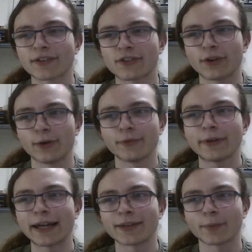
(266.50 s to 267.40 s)
so
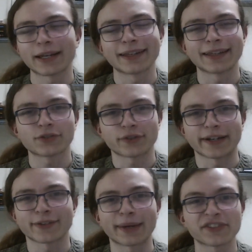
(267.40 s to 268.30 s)
then when it
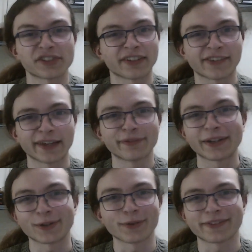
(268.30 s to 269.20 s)
tried to actually save
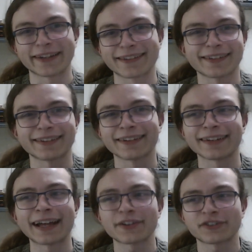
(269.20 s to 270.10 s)
their contents, it
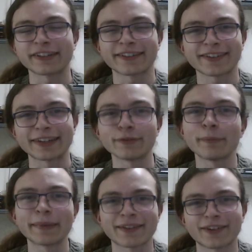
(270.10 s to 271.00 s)
didn't actually see
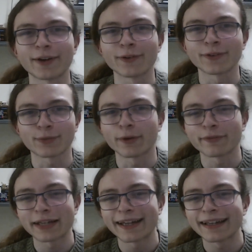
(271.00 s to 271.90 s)
the missiles were
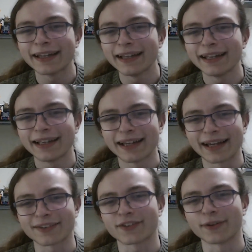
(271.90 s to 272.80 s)
there,
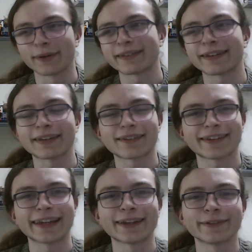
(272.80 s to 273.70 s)
and so it didn't
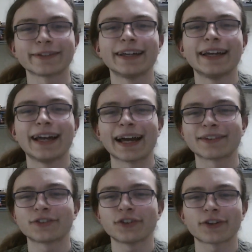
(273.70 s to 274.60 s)
save,
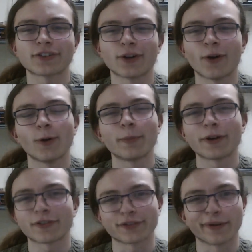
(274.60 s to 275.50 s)
and just a whole
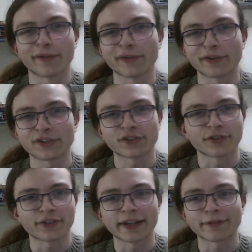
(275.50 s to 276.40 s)
bunch of other
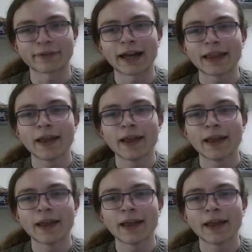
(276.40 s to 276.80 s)
issues like that.